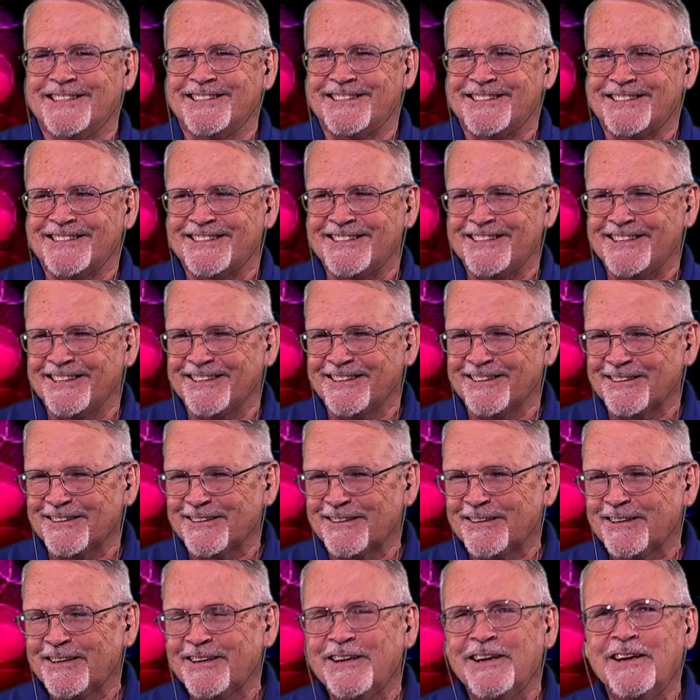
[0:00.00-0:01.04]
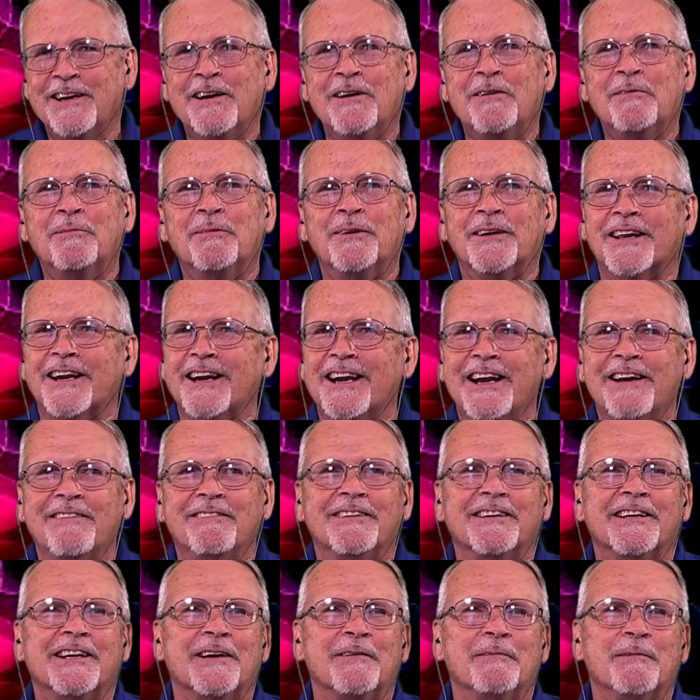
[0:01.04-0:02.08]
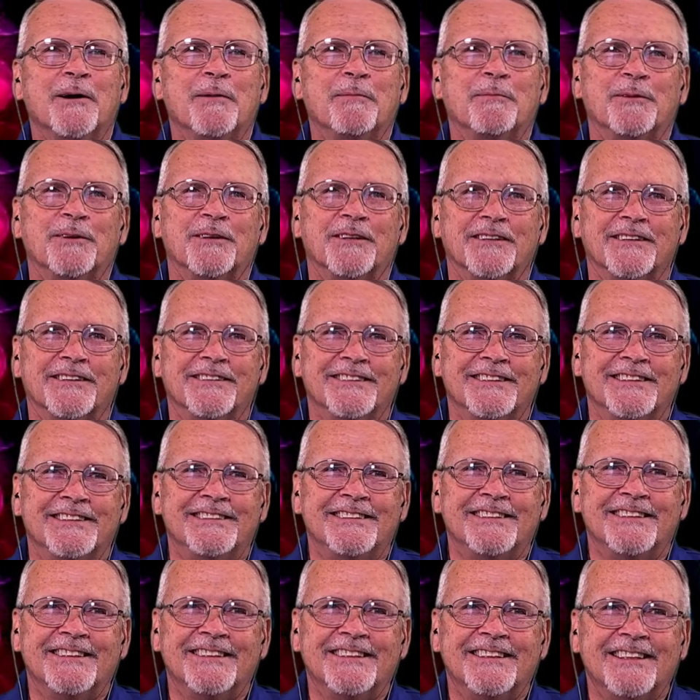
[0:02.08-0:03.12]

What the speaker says: stinger, but I haven't come up with a good